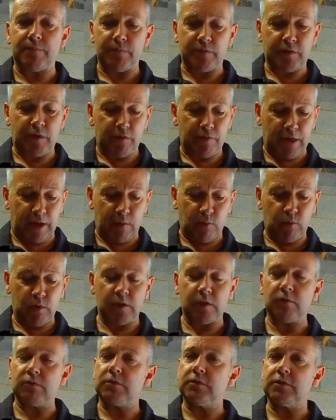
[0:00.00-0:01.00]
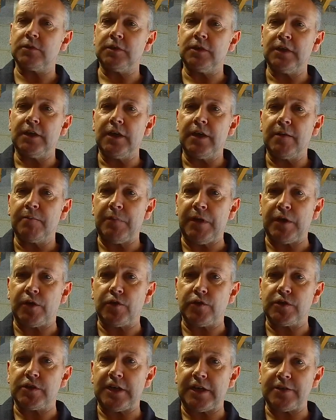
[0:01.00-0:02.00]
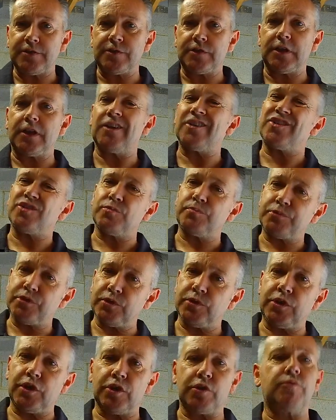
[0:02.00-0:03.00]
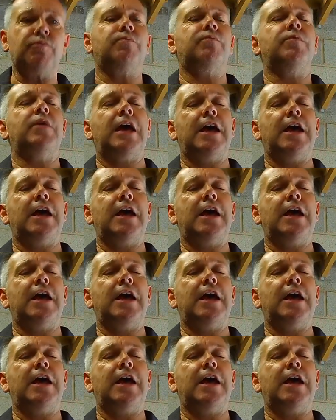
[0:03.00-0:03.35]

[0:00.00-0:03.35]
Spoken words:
So that will be a good test, and I shall do another